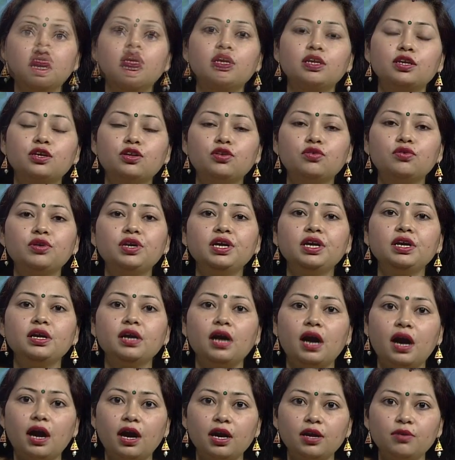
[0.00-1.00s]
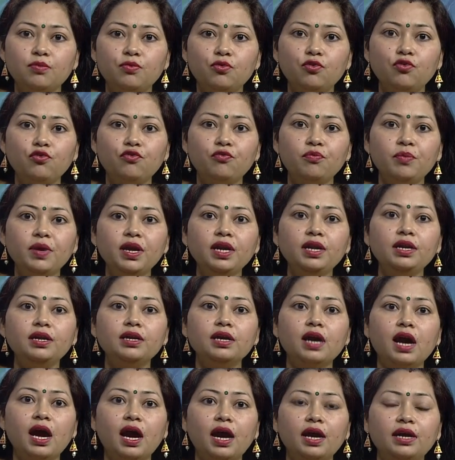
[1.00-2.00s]
including eye movement
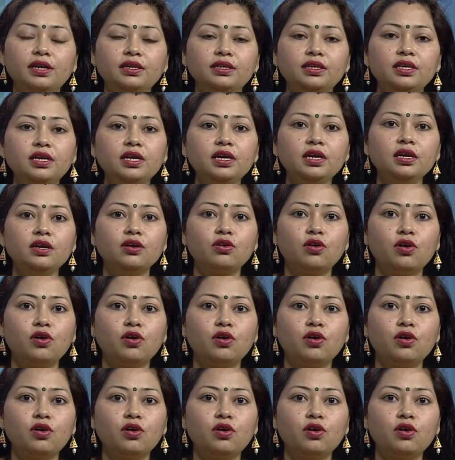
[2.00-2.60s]
and the